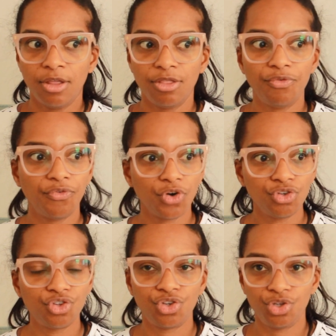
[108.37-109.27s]
The
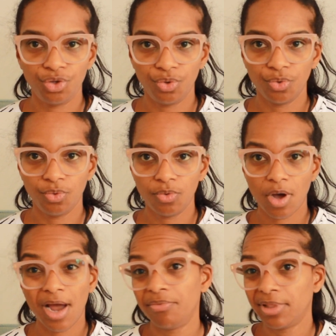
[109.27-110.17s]
first two,
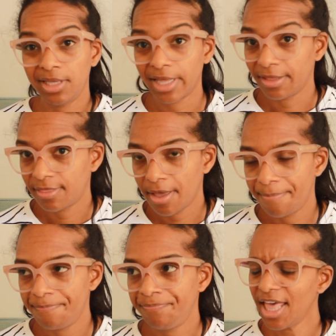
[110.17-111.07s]
I really liked
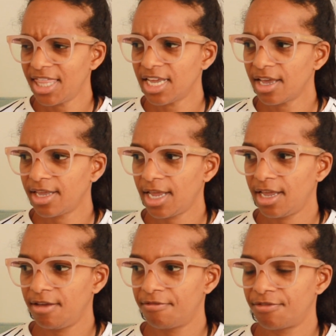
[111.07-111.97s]
them. I think I
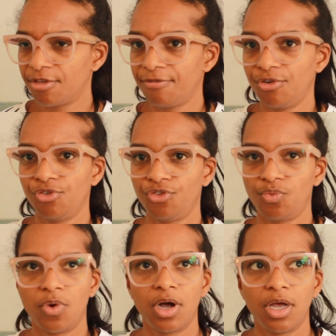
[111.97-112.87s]
gave the first
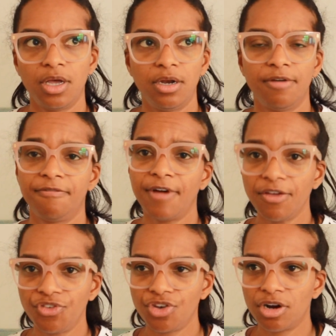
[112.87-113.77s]
one
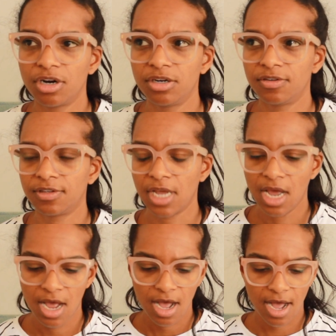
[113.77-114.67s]
5 stars.
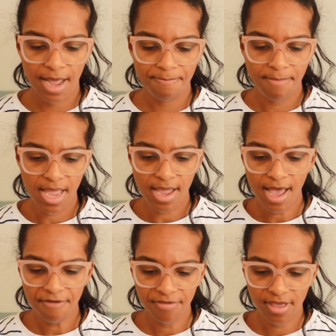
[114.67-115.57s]
I may
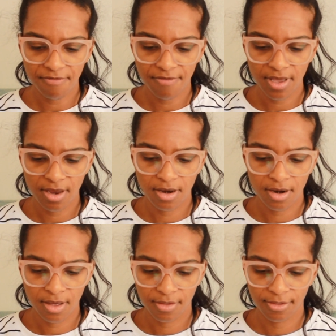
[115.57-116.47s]
have
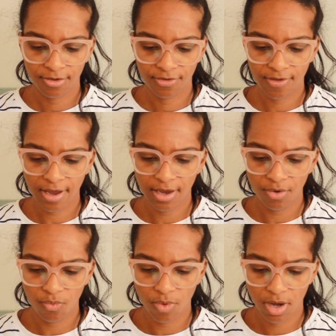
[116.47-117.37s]
given the
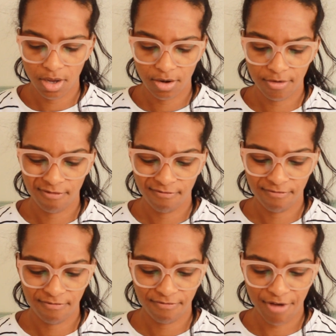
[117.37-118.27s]
second one
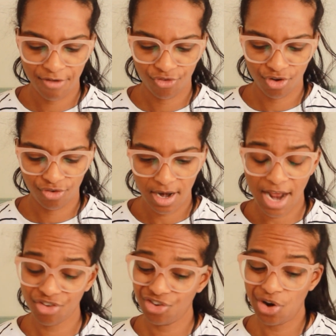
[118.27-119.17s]
5 stars.
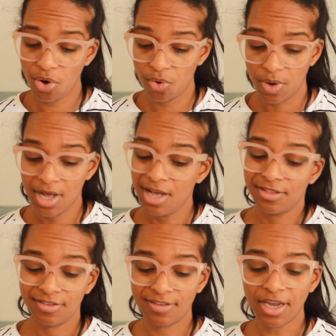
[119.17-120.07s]
Actually, no.
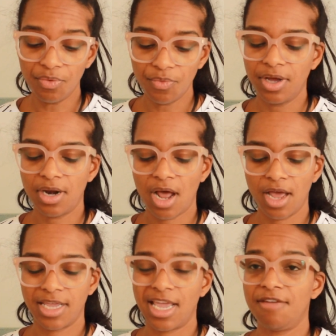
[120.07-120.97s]
The second one,
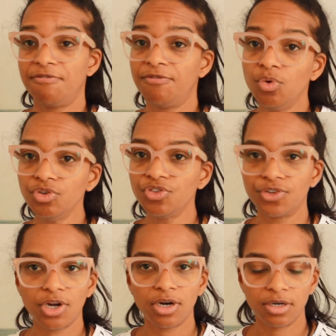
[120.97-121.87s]
I gave 4
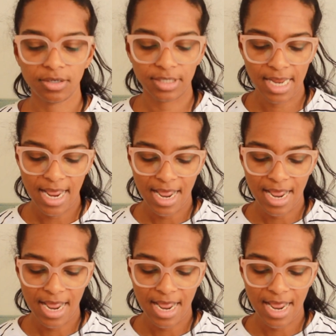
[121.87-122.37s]
stars.